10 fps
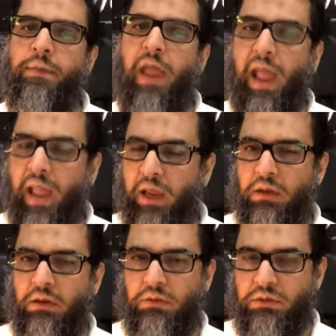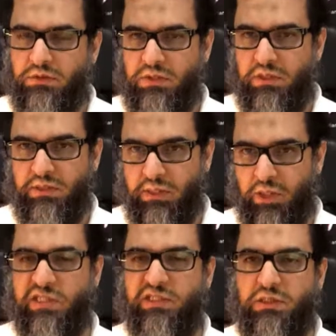and the
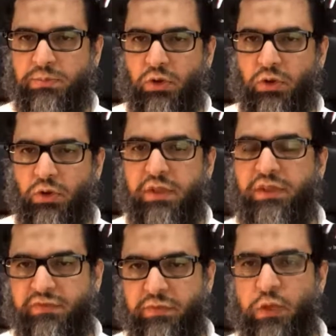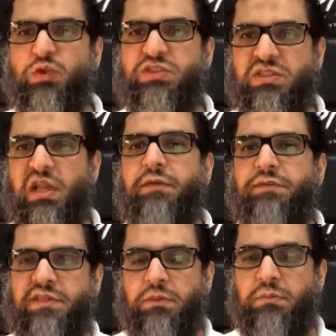concept of this new
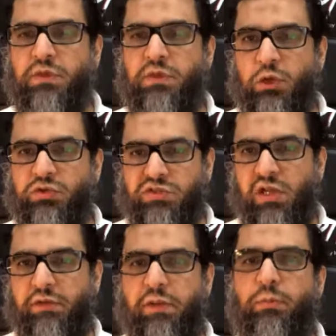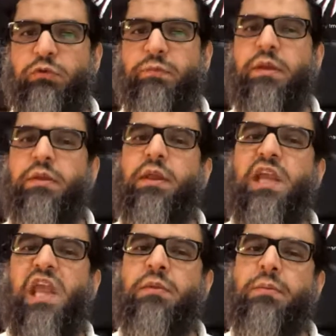Salafism, the new Salafi movement, then
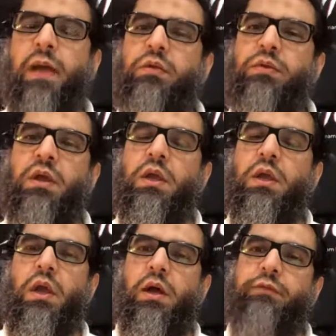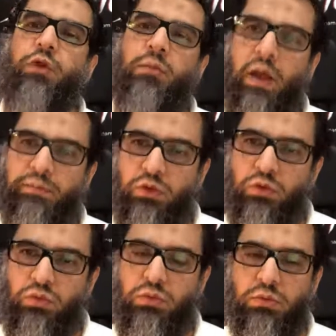came about from Abduhu,